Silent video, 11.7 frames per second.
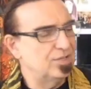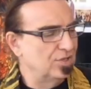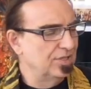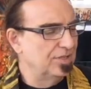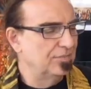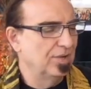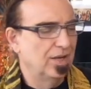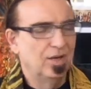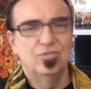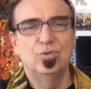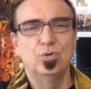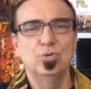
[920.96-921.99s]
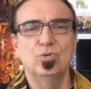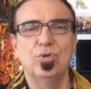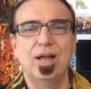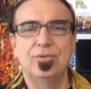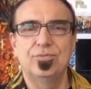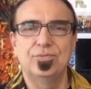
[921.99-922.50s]
on a
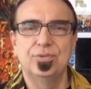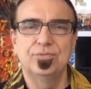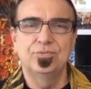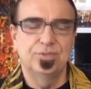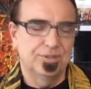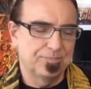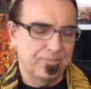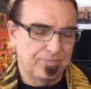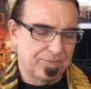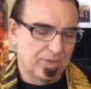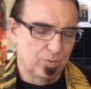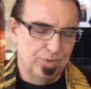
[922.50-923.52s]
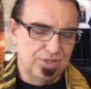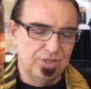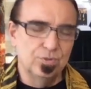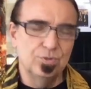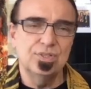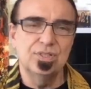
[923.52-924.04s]
photograph of Whitney
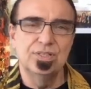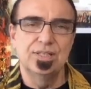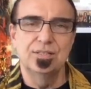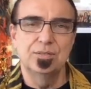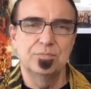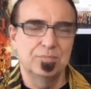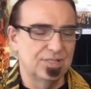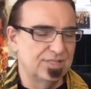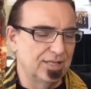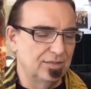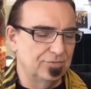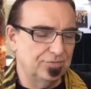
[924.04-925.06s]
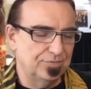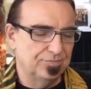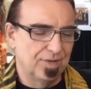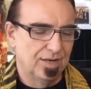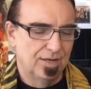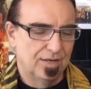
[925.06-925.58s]
Houston and myself.
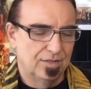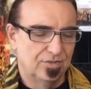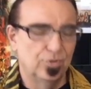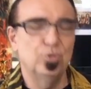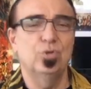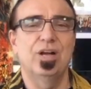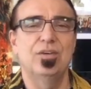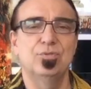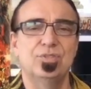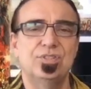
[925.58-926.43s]
Photograph was